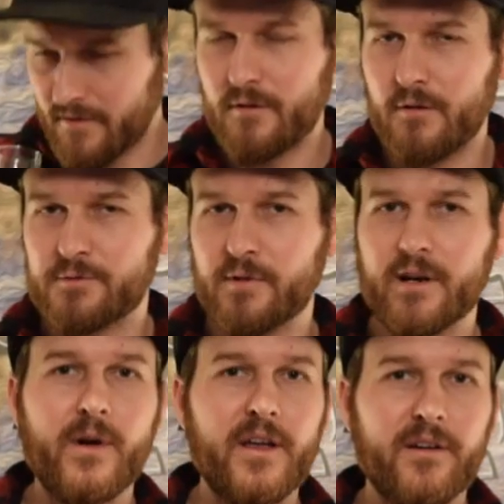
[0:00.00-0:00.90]
the nose
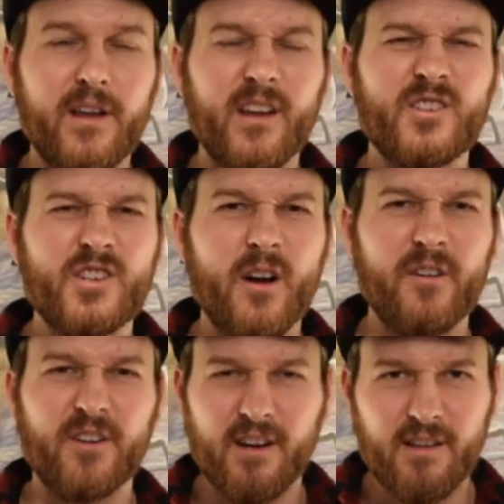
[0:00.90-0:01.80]
right away, you're getting
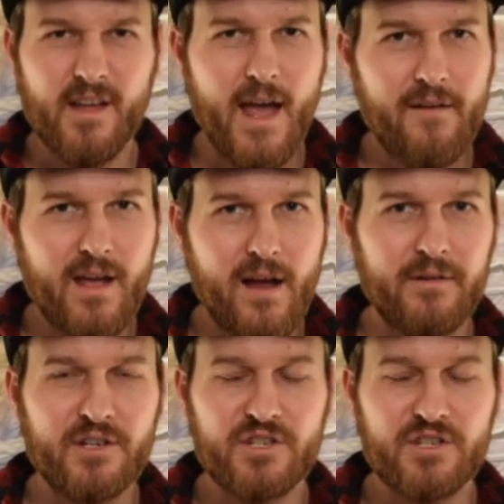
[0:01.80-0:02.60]
sherry. You're getting like heavy, heavy